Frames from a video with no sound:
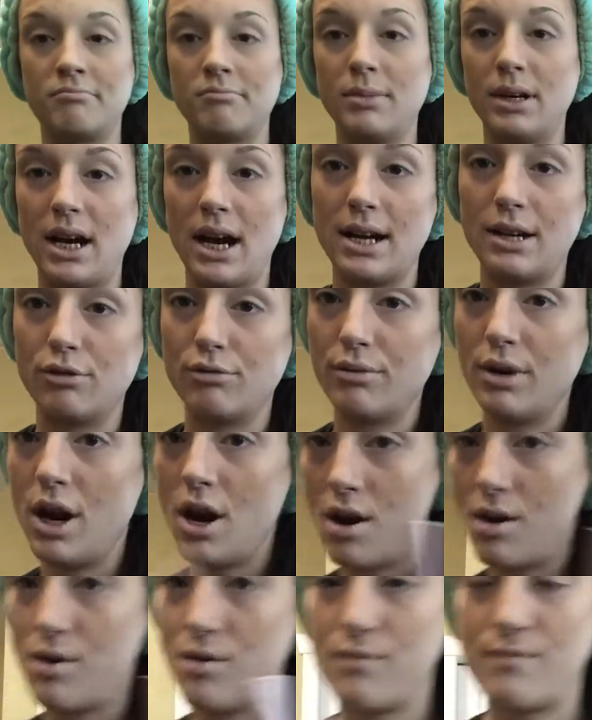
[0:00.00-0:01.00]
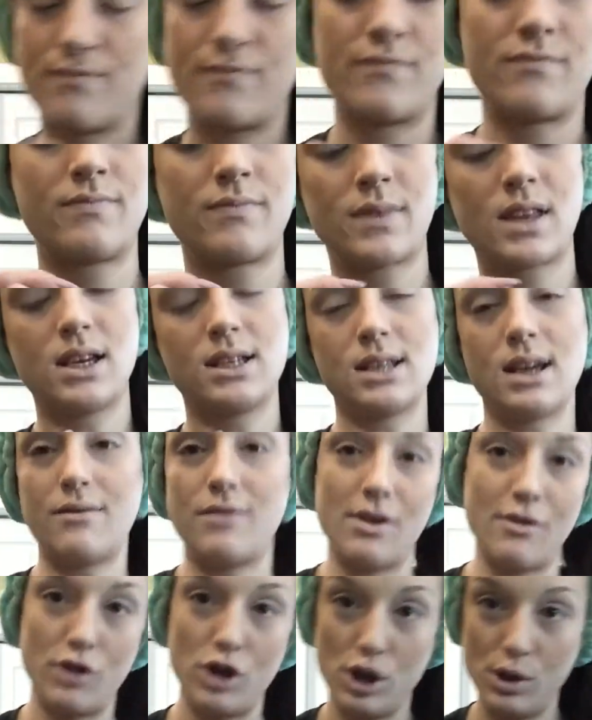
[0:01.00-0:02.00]
but I don't know, because
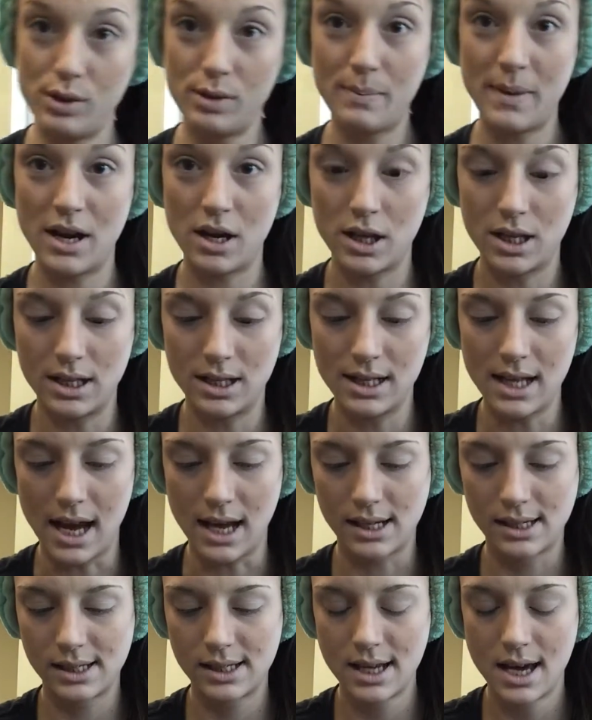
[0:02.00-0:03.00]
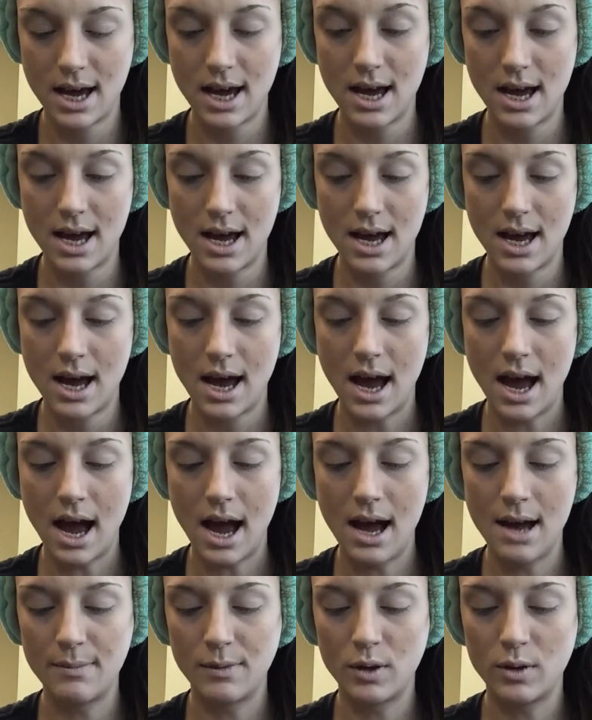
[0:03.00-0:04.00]
I've never used Better Than Sex.
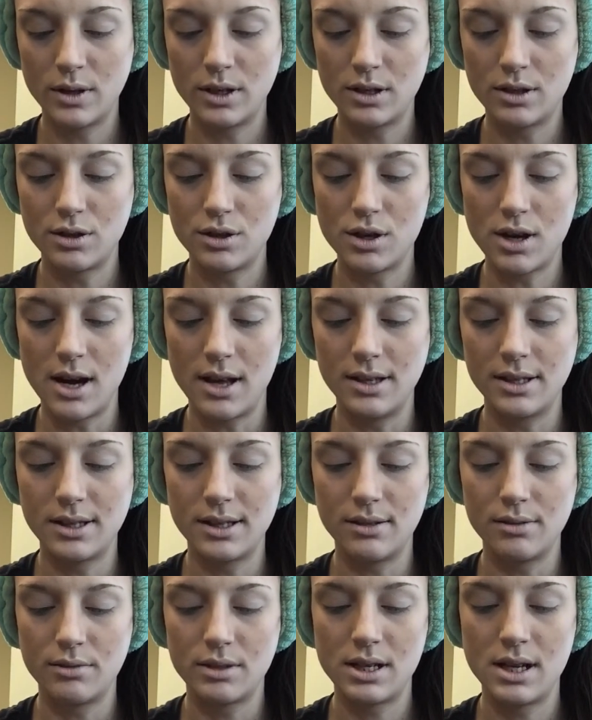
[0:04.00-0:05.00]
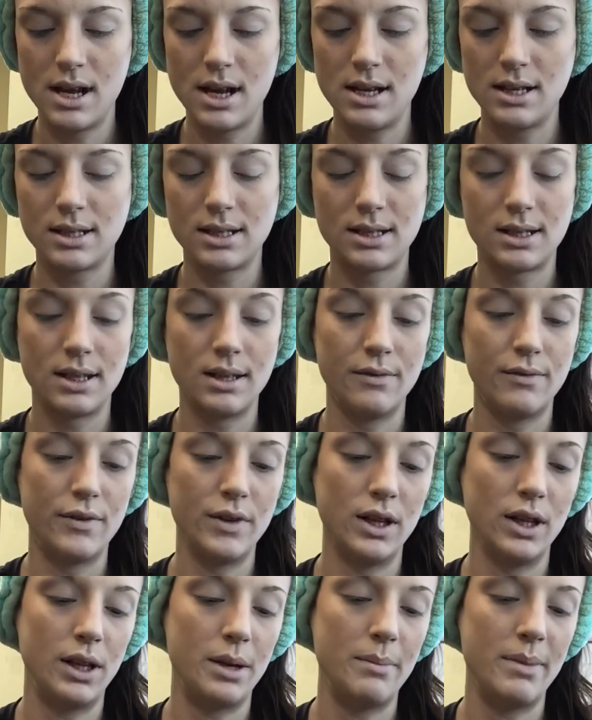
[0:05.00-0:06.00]
I'm going to try this out today. It's the
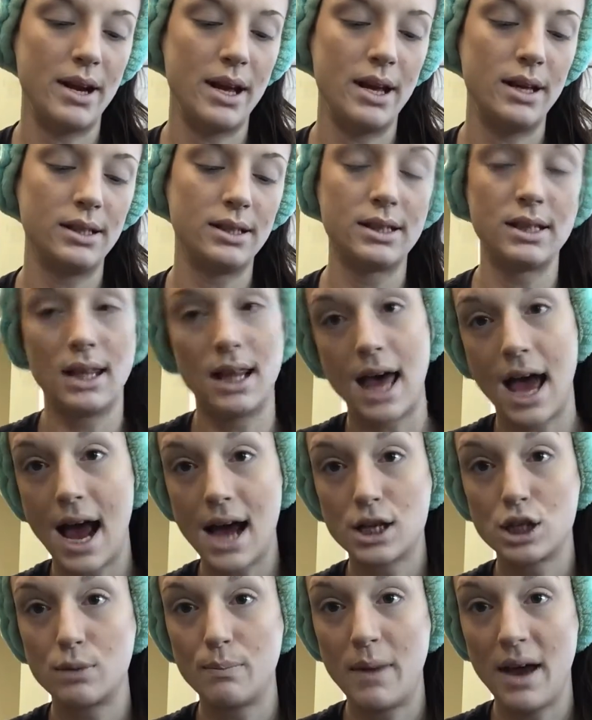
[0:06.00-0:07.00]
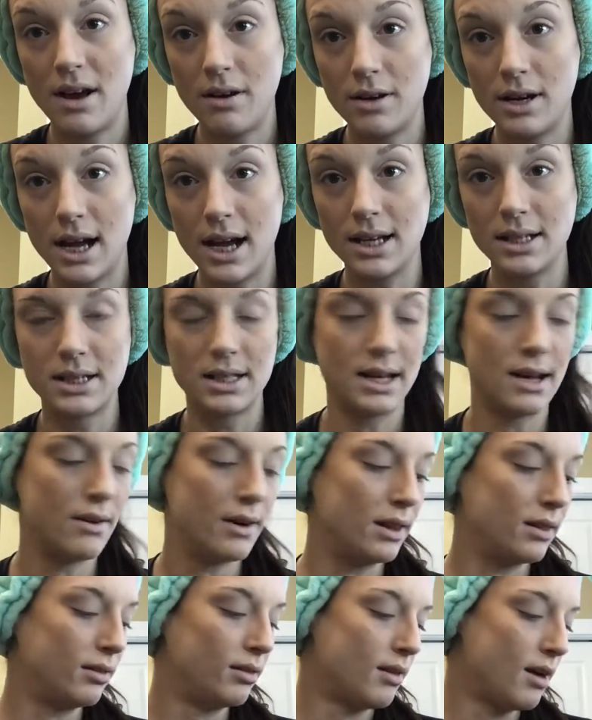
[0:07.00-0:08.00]
Voluminous Lash Paradise.
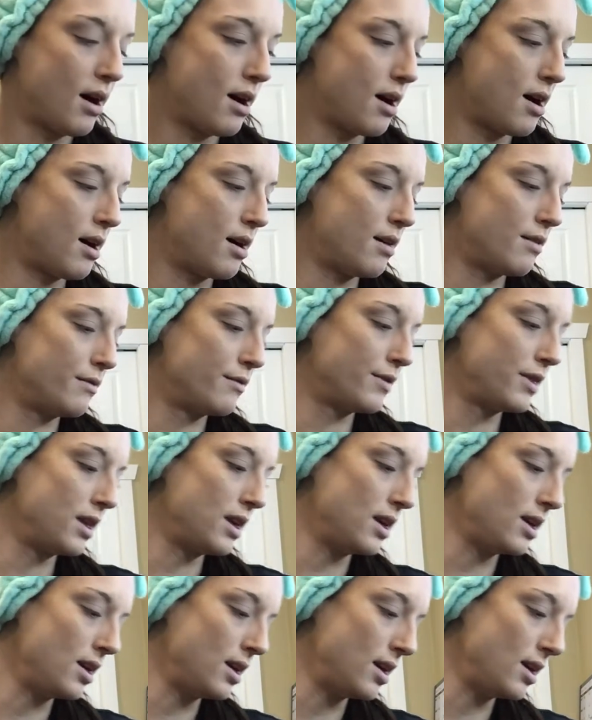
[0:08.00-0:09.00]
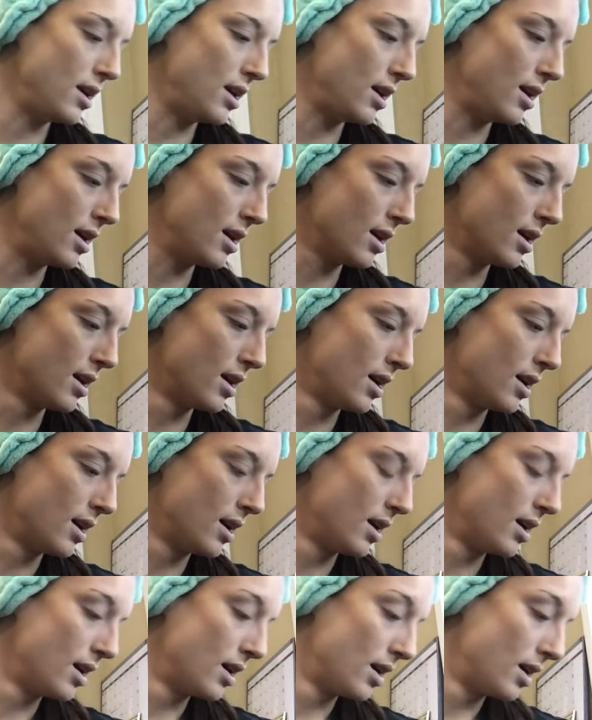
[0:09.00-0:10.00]
Now, I love the,
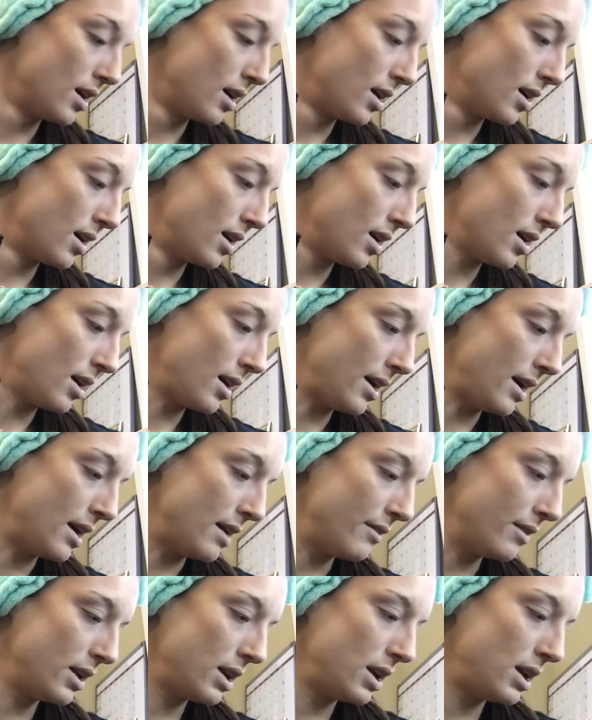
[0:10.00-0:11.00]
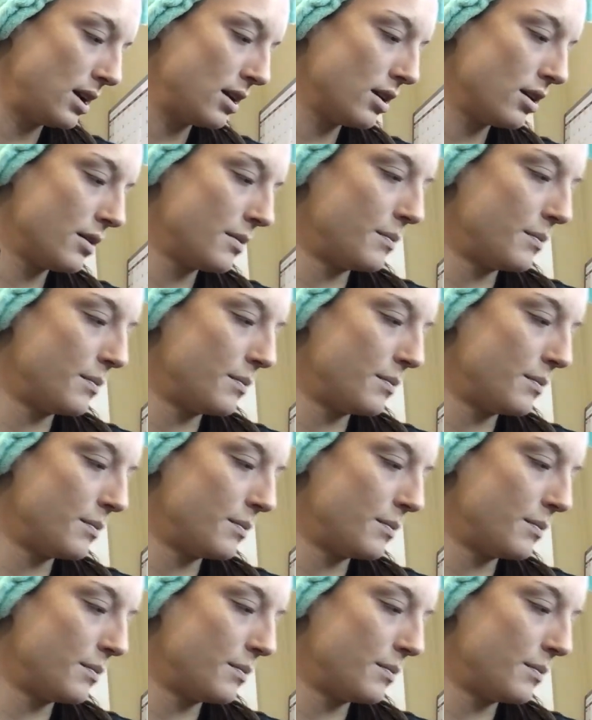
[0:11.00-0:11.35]
I have it here,